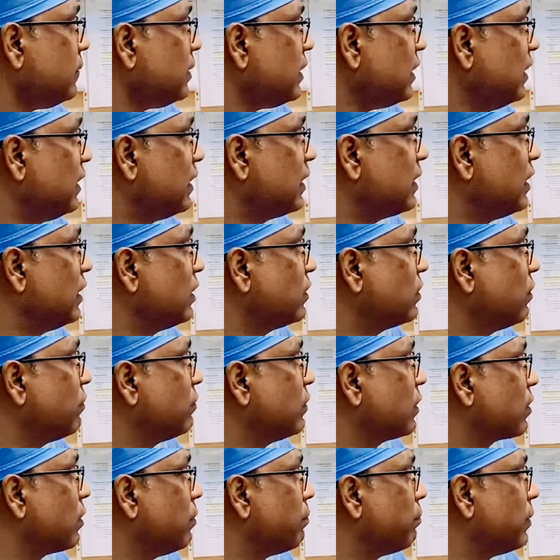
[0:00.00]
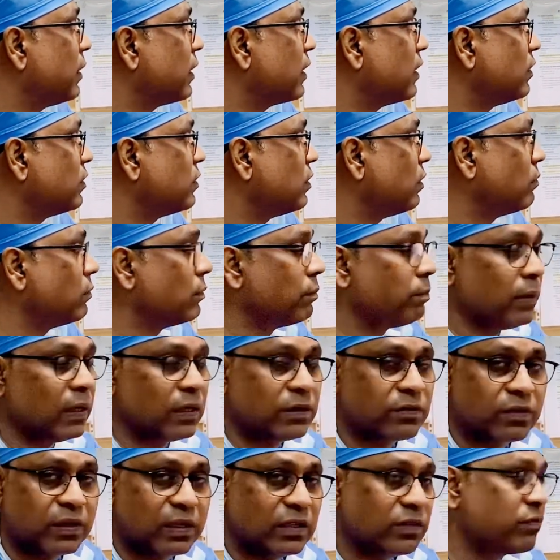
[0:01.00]
In case of the complication of the blood
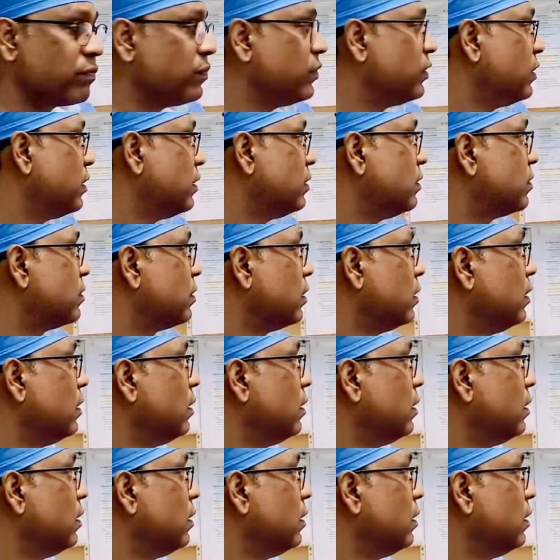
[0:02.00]
transfusions,